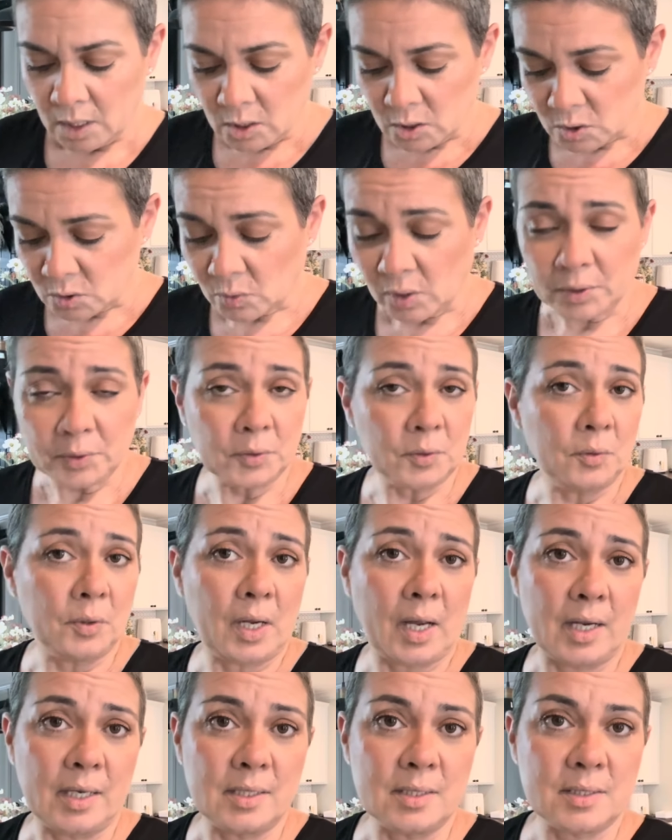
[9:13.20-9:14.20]
so I don't know,
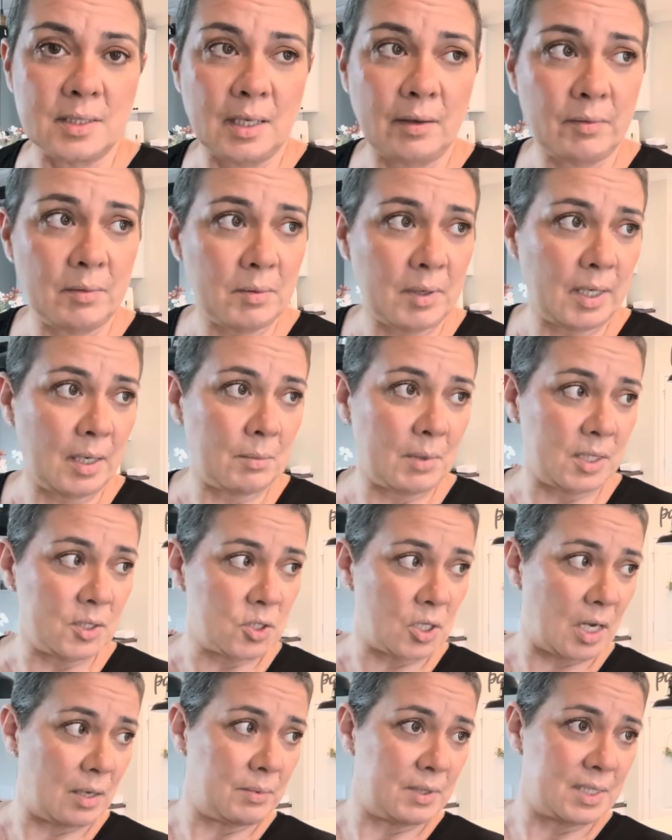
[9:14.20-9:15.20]
guys. Everybody in my
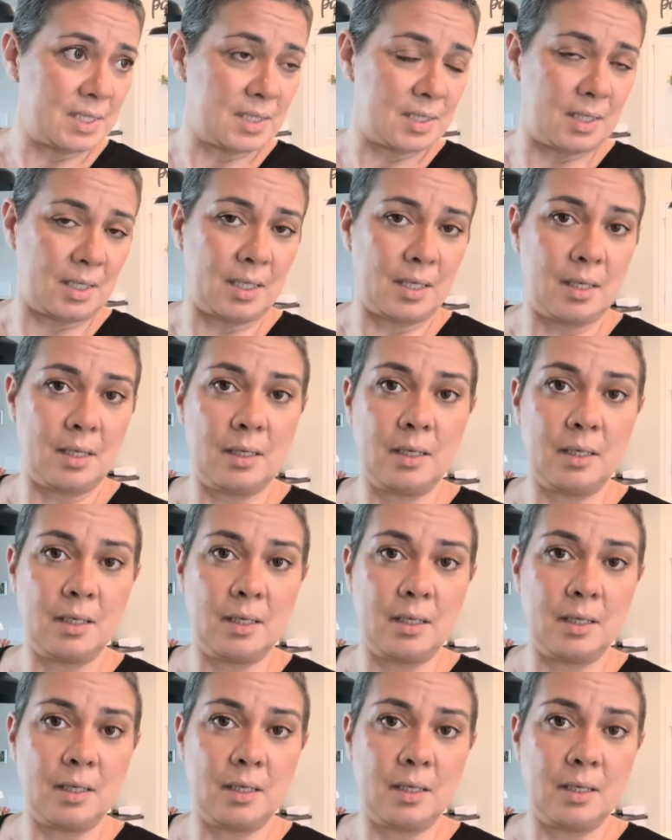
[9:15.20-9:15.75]
job is sick.